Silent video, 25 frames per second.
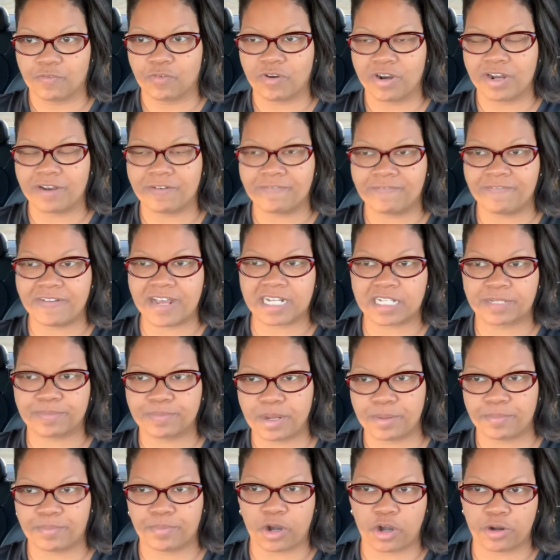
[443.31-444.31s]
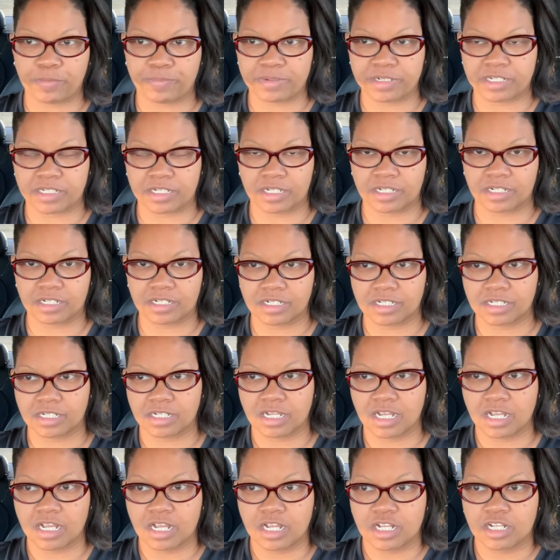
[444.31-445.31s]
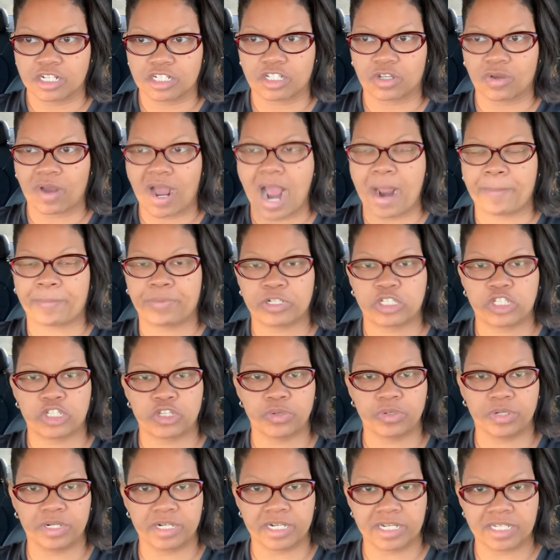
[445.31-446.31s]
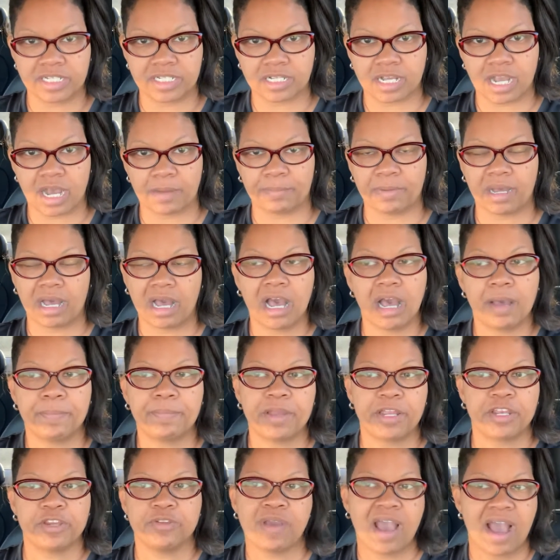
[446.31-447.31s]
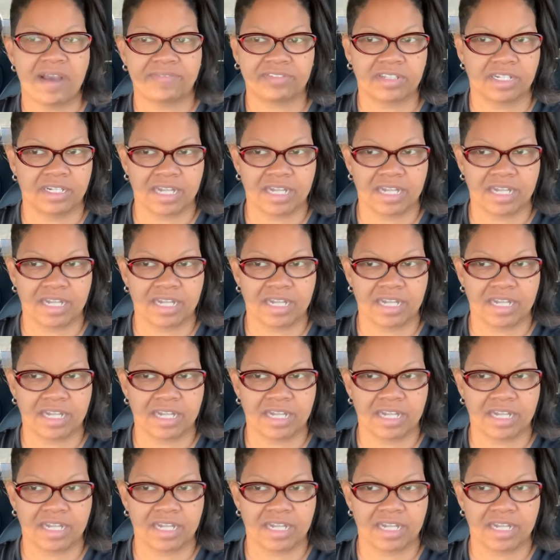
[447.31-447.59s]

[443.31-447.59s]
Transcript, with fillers: for investment purposes so opportunities come up and you have